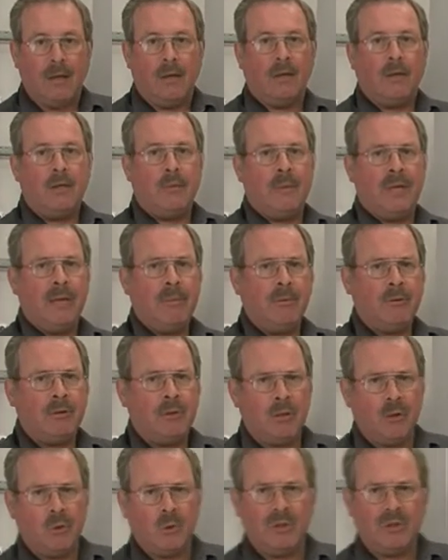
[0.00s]
To be able to
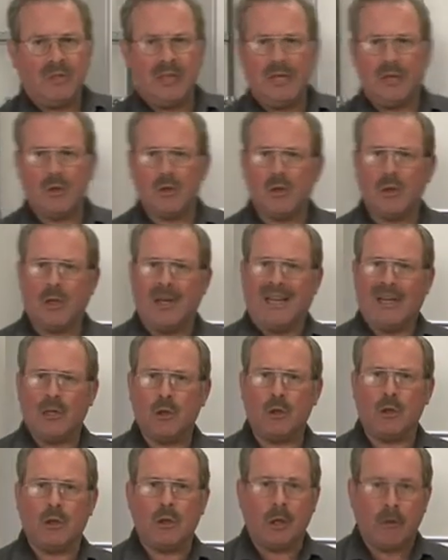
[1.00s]
do an
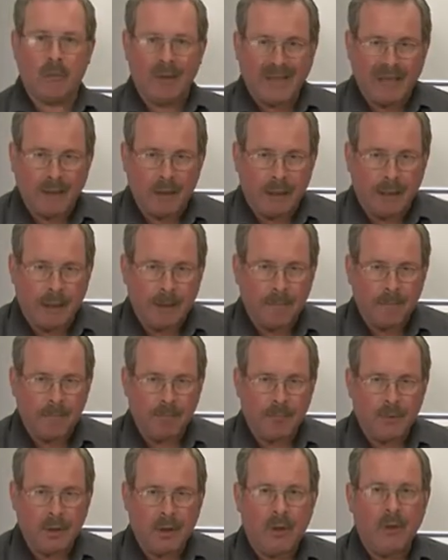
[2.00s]
installation correctly,
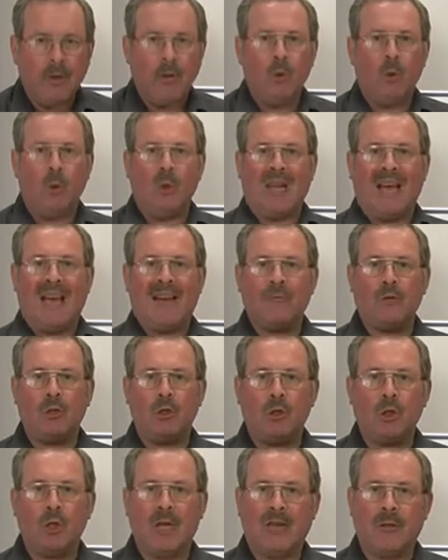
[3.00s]
you will have to
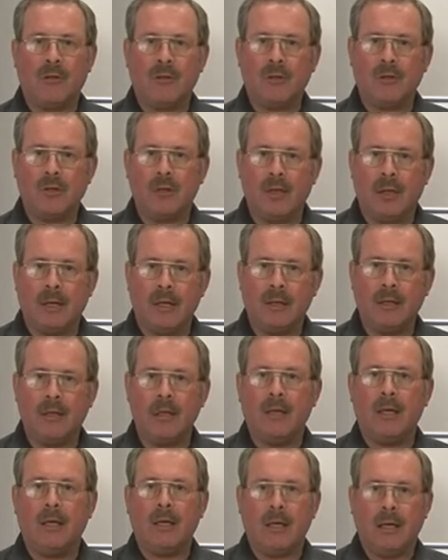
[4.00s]
check the site
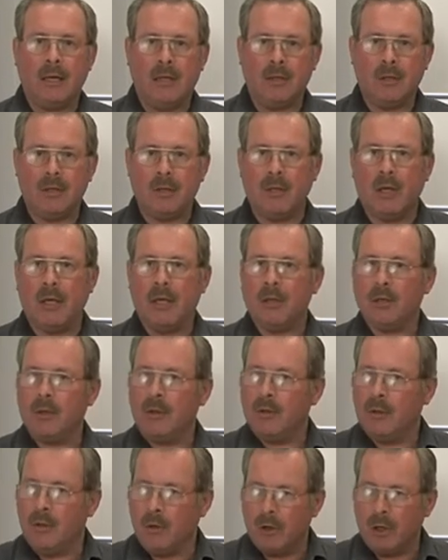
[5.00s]

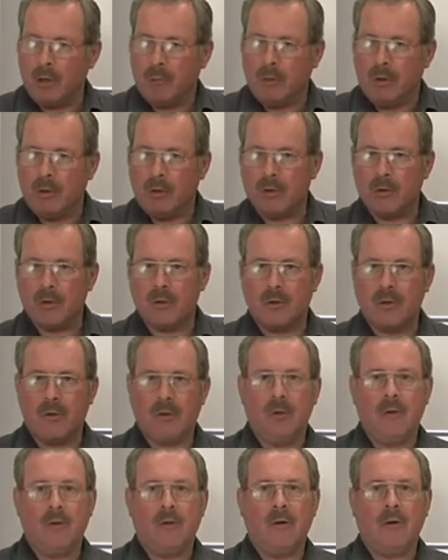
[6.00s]
installation documents
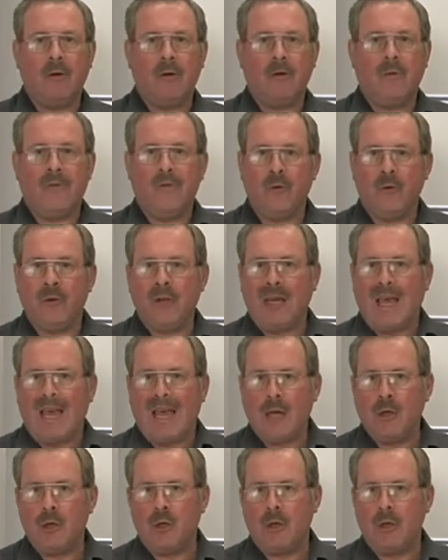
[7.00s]
for the
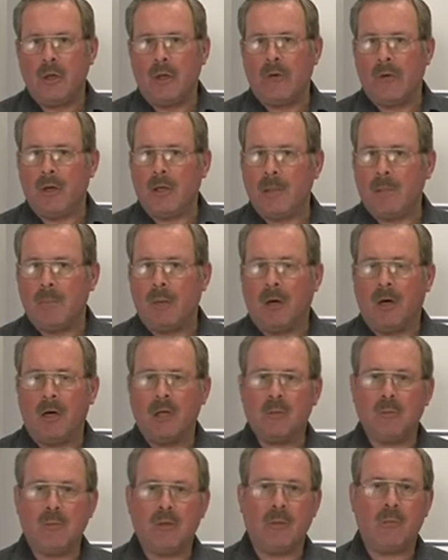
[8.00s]
engineering
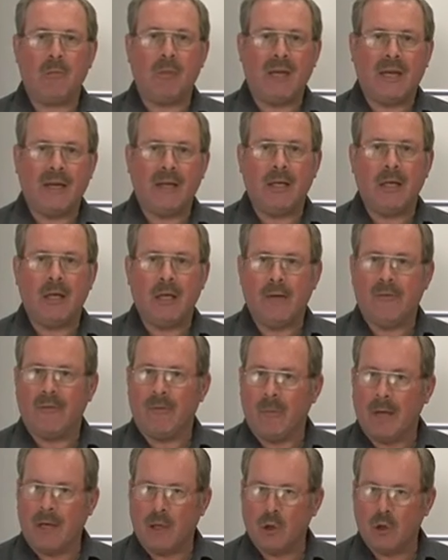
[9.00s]
department planning
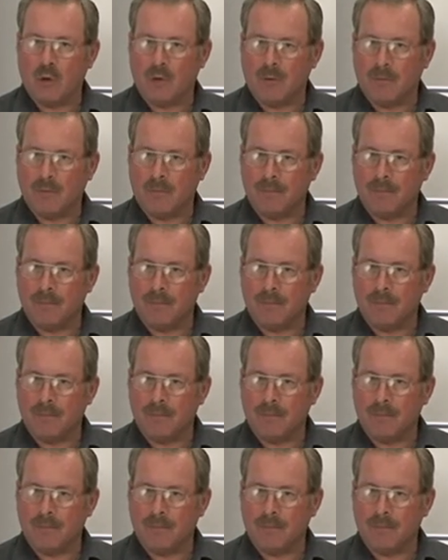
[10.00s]
information.